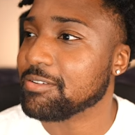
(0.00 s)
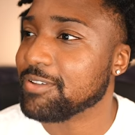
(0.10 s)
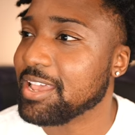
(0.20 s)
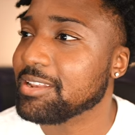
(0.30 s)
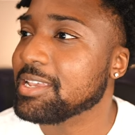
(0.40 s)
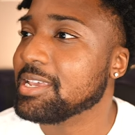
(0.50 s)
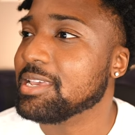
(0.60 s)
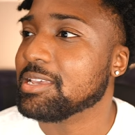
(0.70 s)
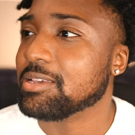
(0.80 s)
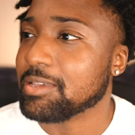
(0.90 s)
event
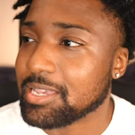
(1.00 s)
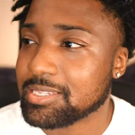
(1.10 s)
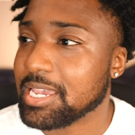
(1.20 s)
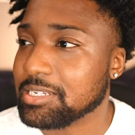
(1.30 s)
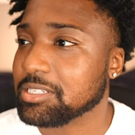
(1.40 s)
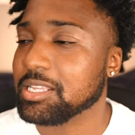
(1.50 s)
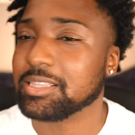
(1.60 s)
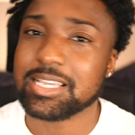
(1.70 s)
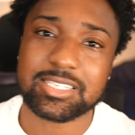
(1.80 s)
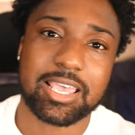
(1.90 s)
essentially,
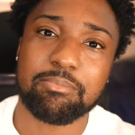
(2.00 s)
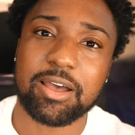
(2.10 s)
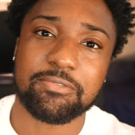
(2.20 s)
let's say my